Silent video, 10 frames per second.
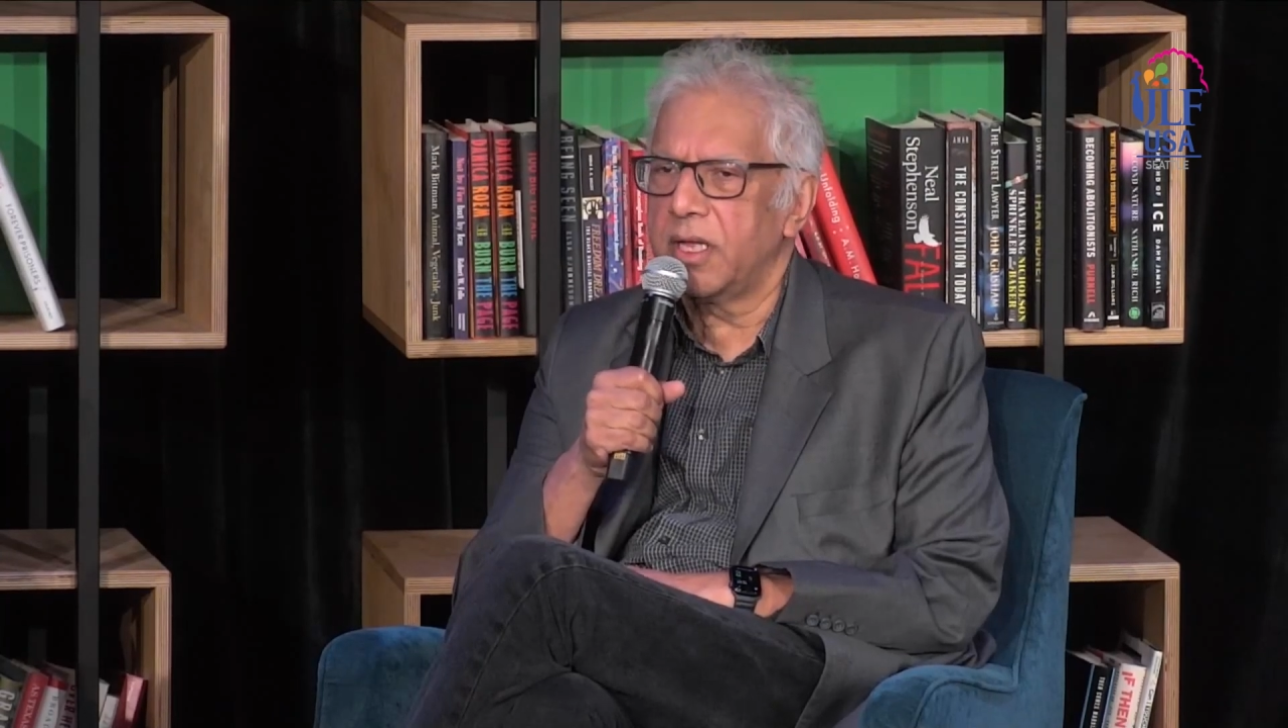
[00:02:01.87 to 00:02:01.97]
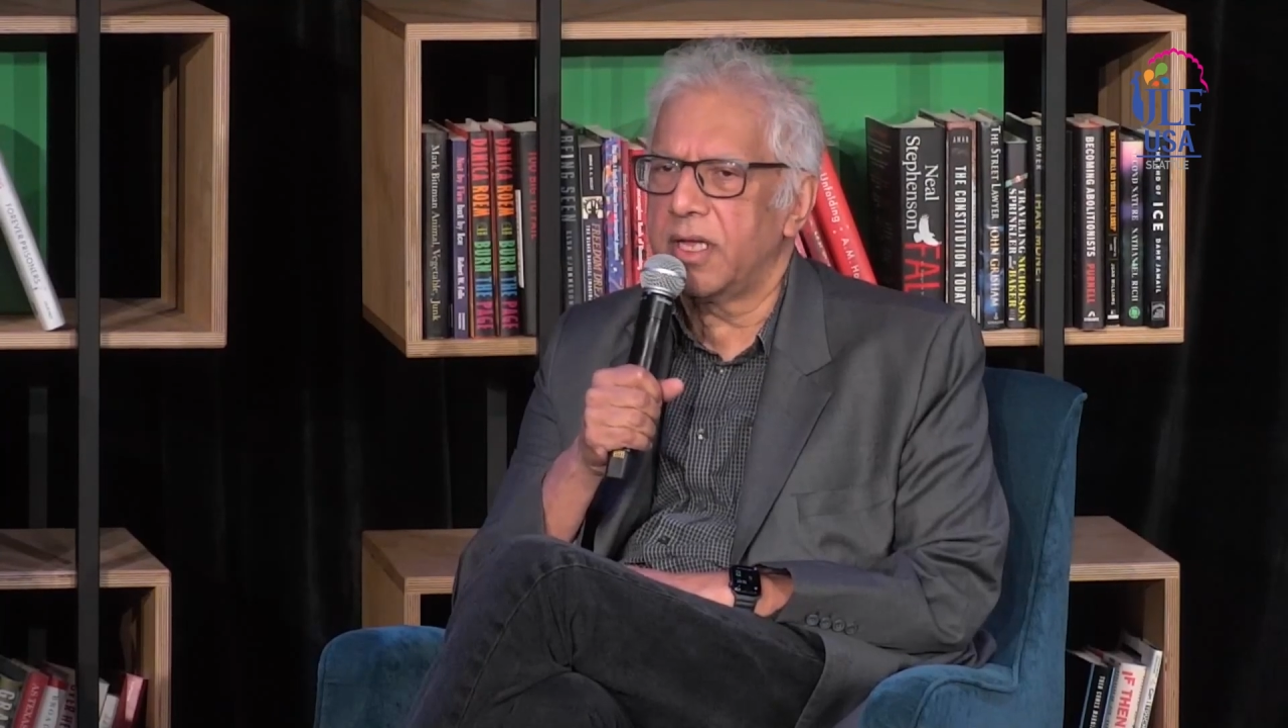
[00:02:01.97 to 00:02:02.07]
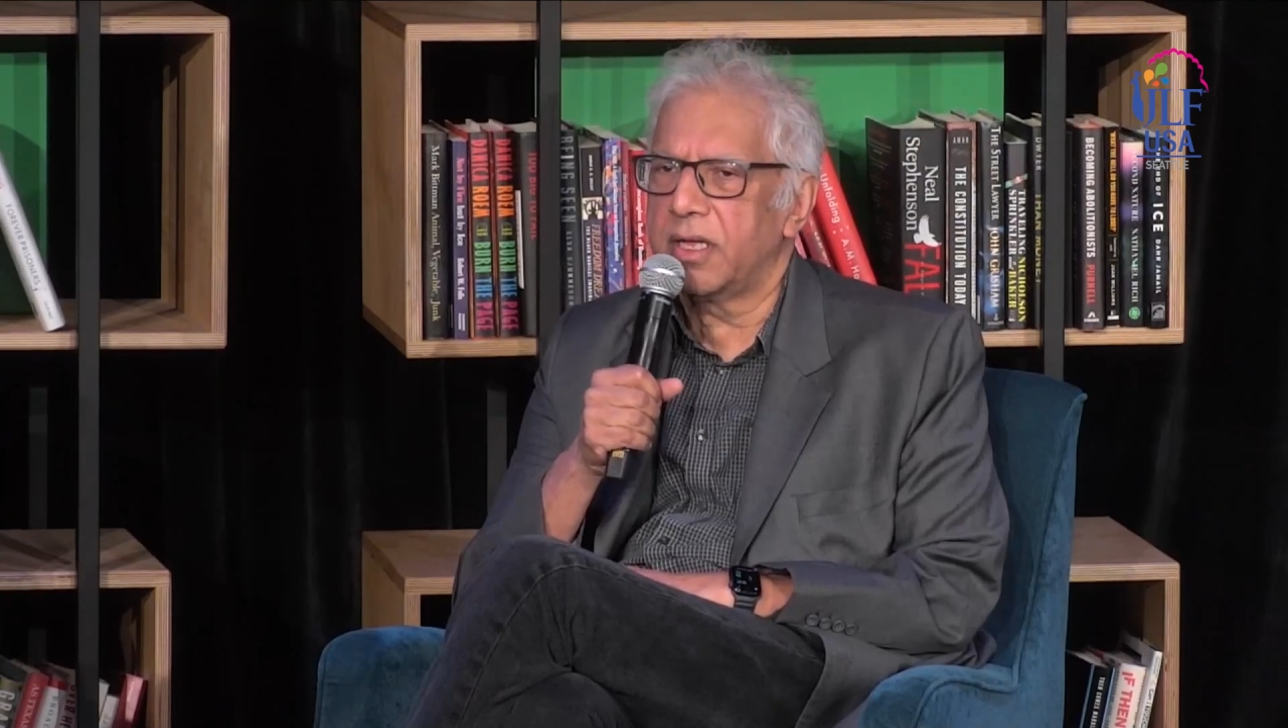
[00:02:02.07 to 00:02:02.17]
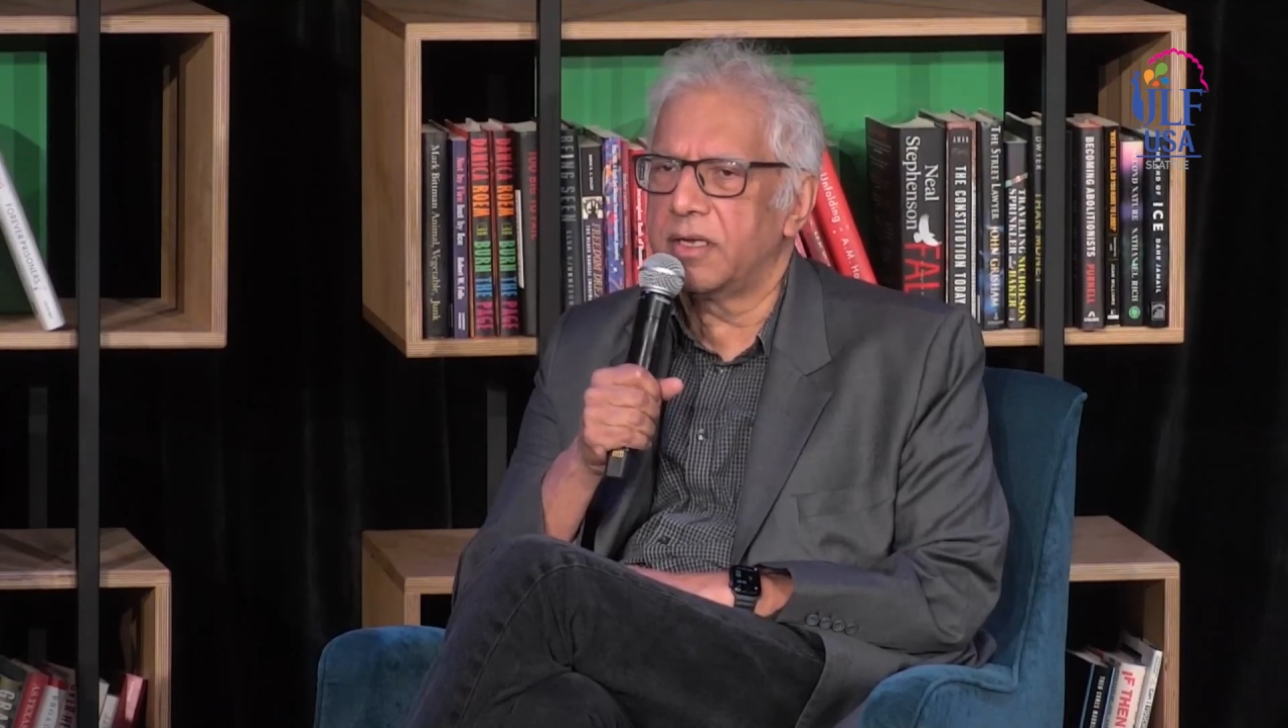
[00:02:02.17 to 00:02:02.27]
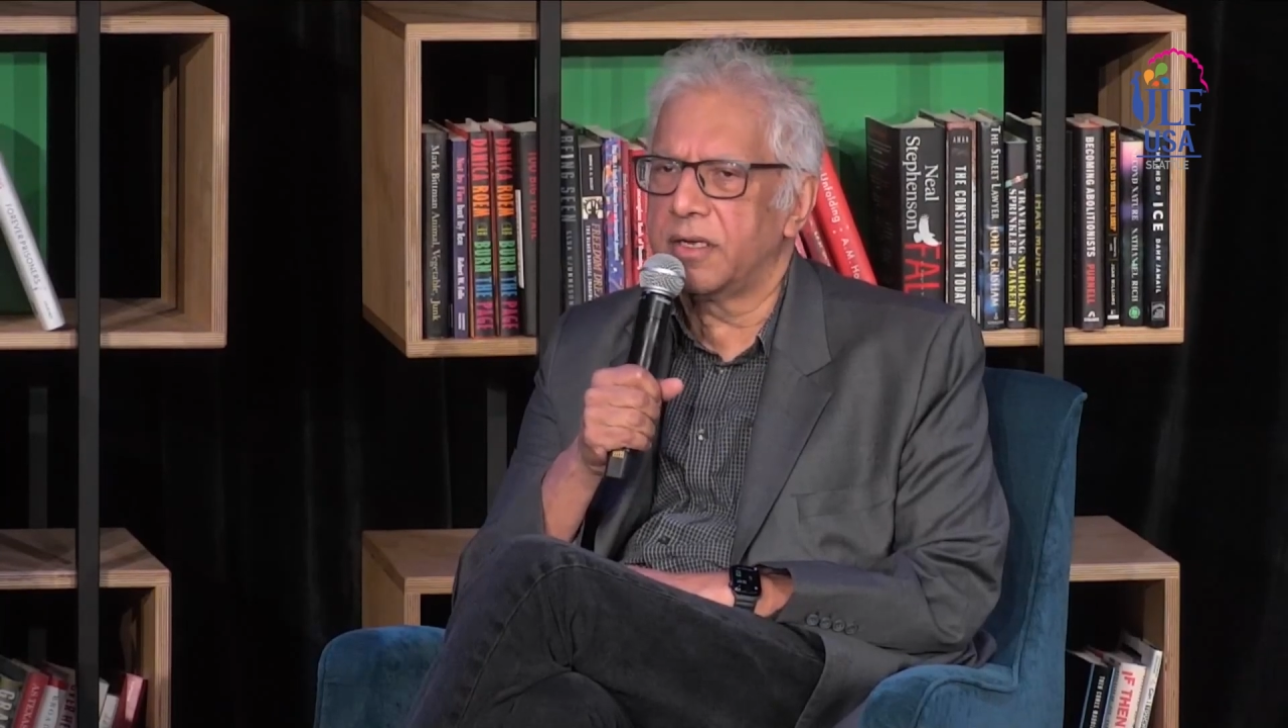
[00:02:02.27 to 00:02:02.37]

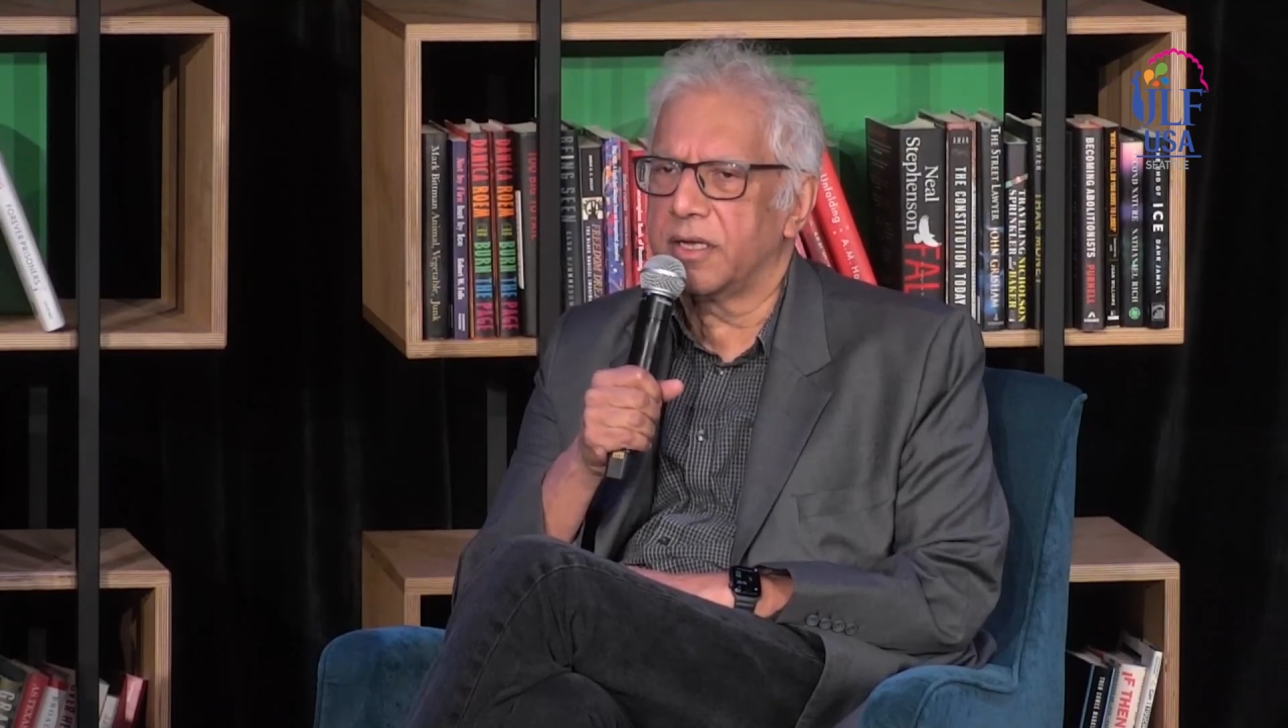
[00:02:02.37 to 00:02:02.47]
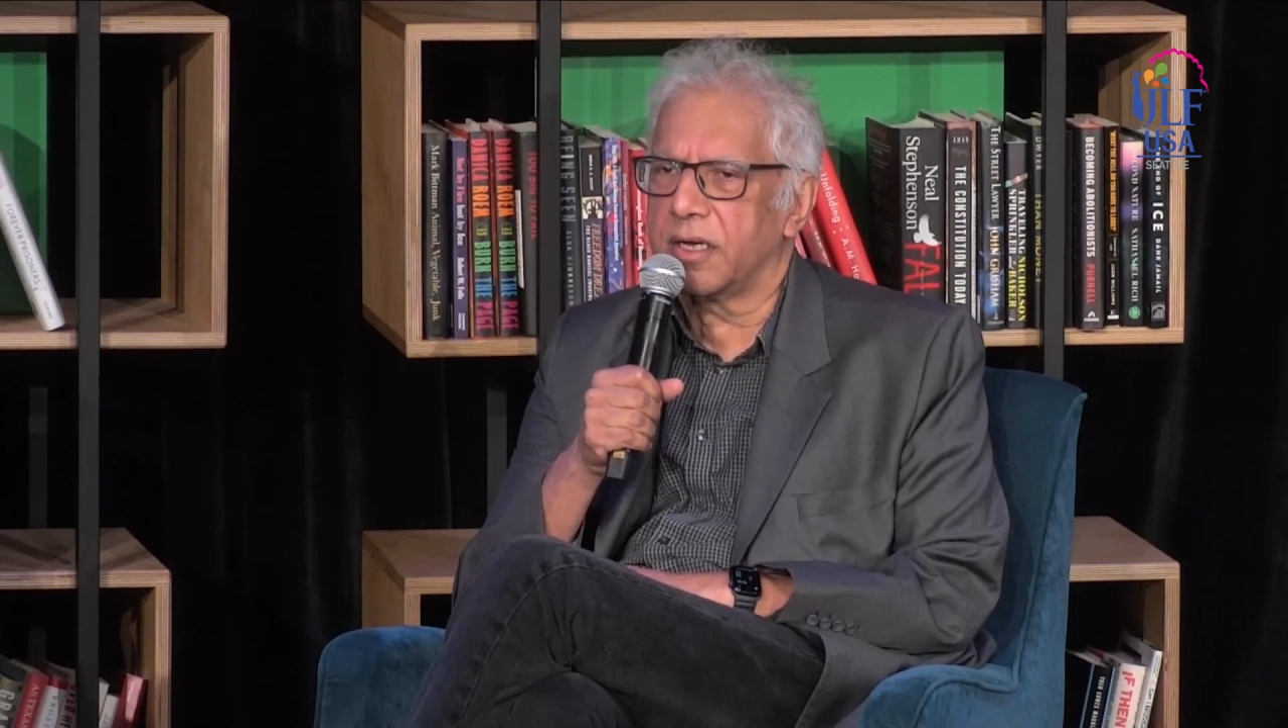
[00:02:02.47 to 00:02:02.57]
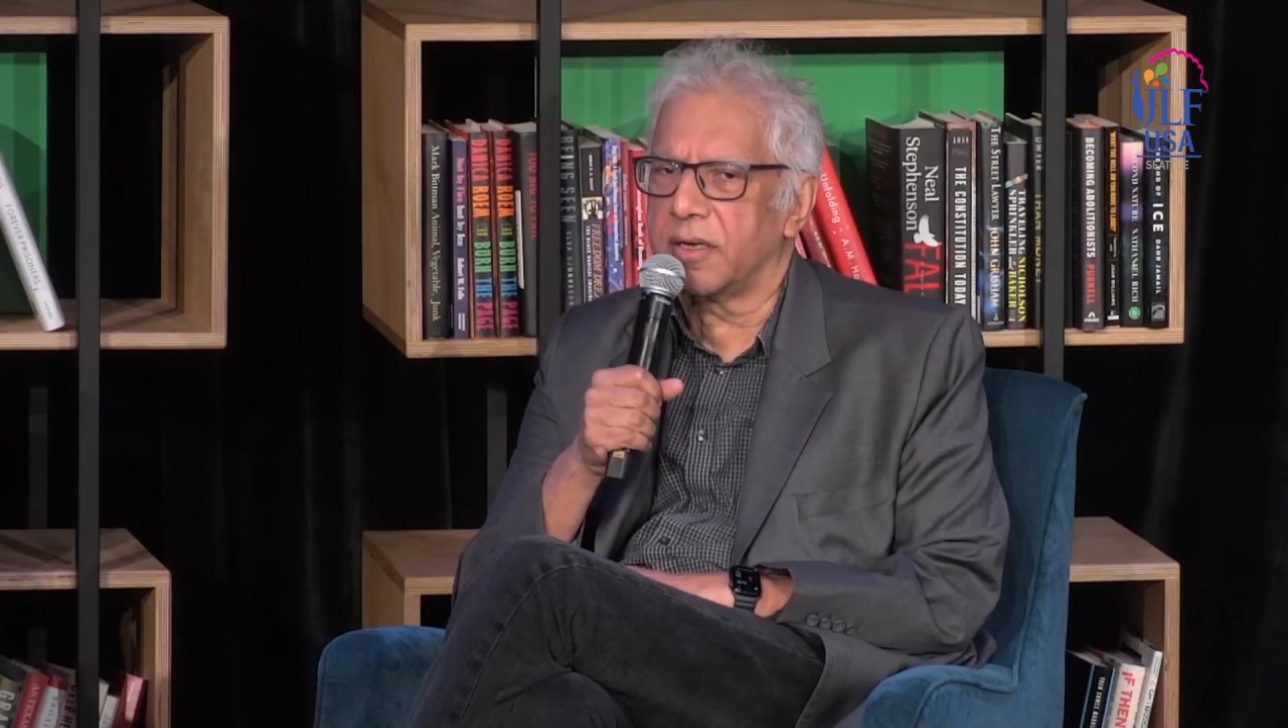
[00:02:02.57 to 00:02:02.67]
And